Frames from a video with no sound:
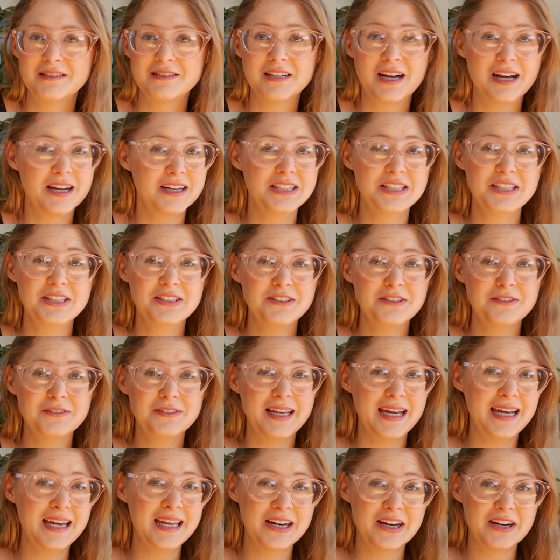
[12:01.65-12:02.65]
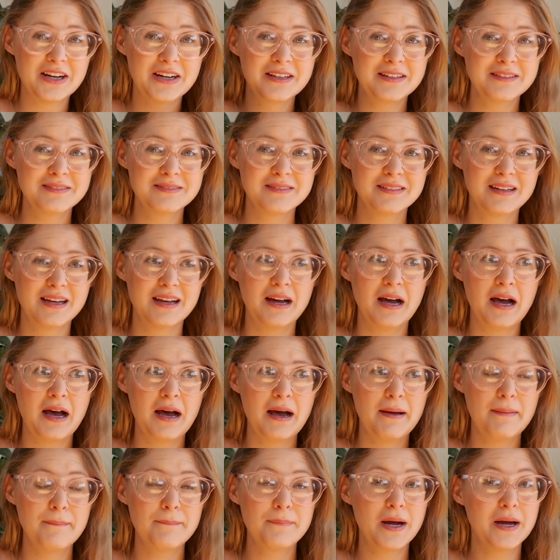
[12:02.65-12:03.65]
talk to you later.
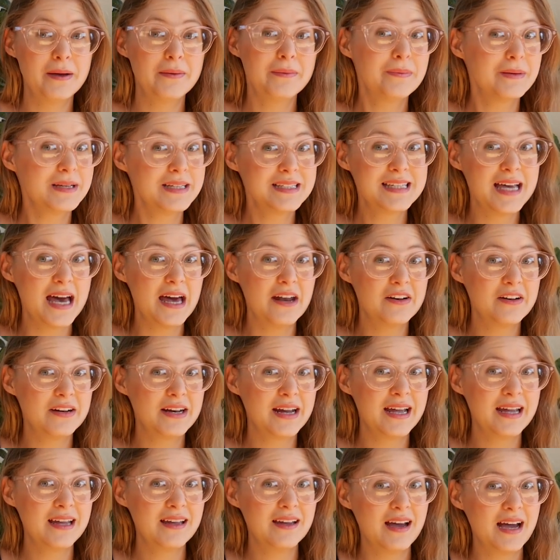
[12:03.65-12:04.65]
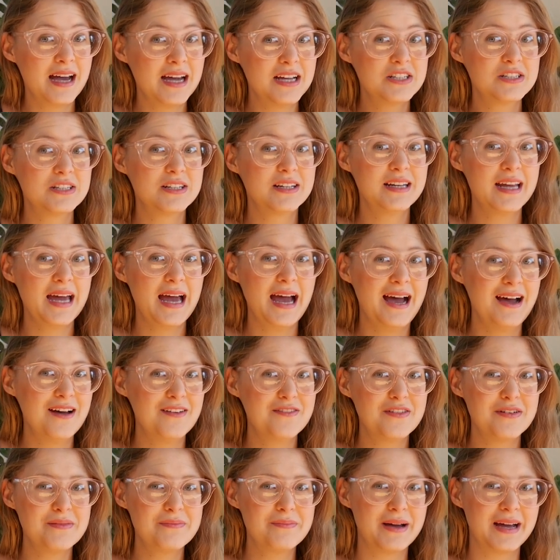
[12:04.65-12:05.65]
Probably Saturday I should
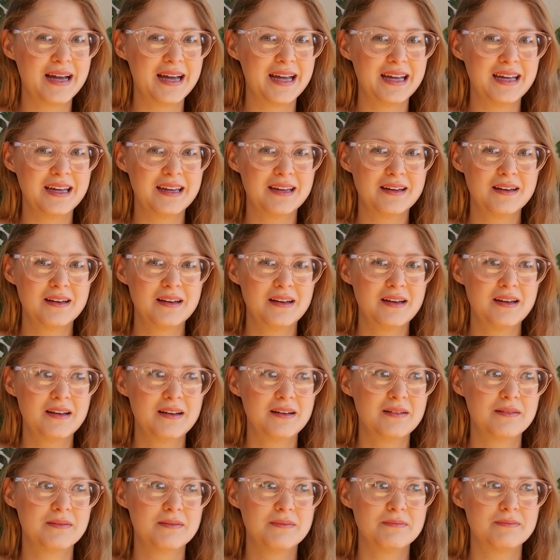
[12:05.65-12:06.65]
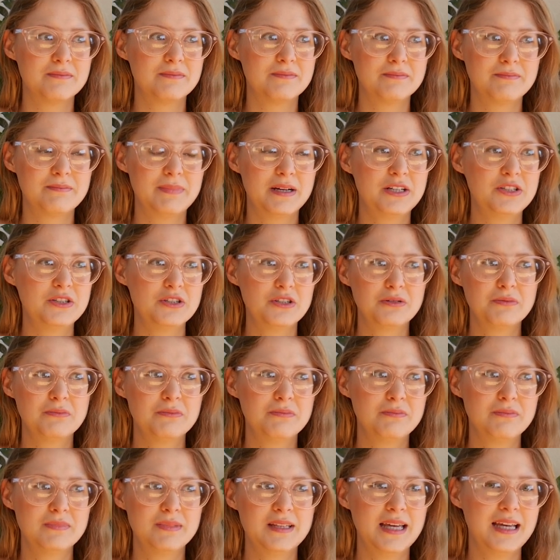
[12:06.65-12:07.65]
have my
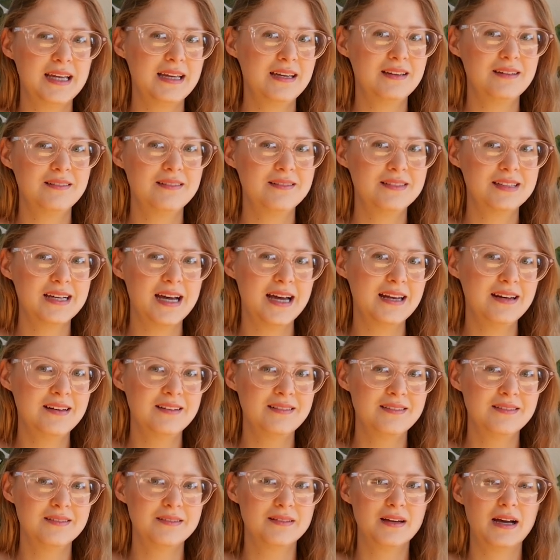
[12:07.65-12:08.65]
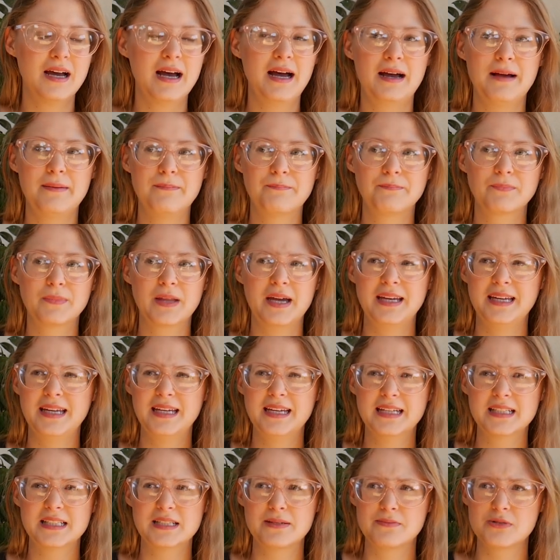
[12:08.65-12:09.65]
bedroom thing done. I
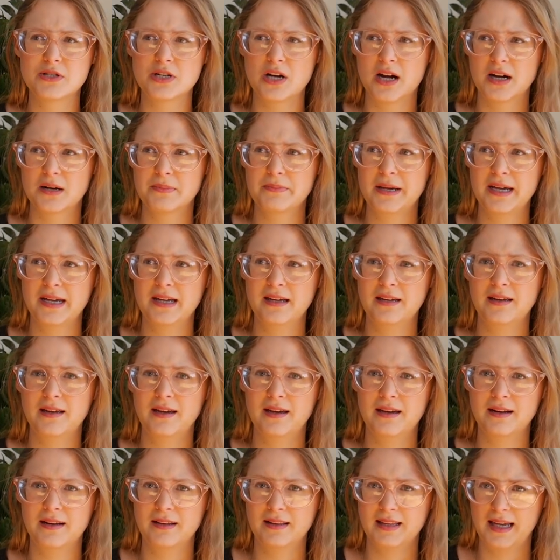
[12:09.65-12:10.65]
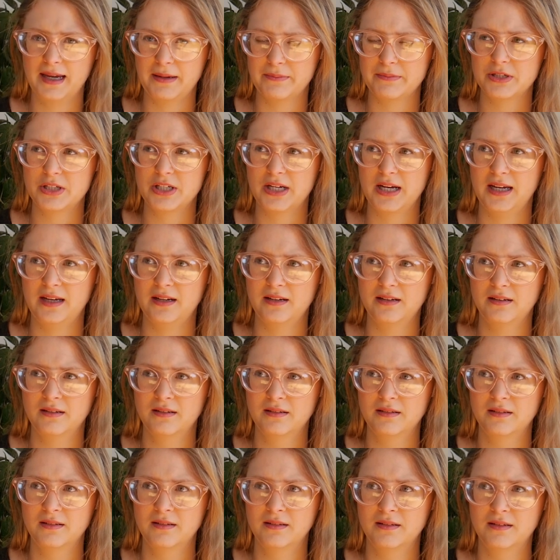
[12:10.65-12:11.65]
need to get some chalk paint and a lampshade,
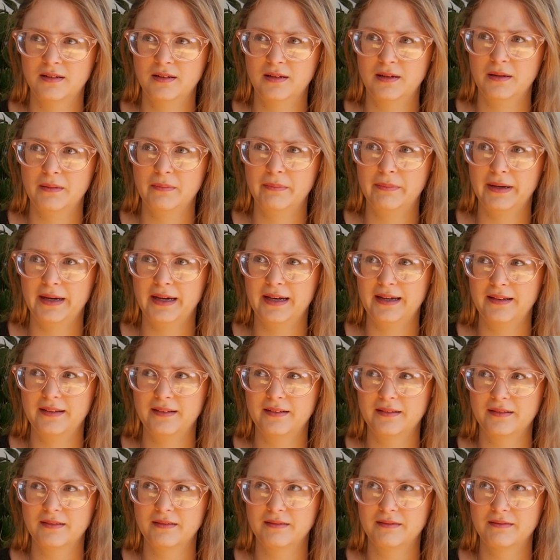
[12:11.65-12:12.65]
but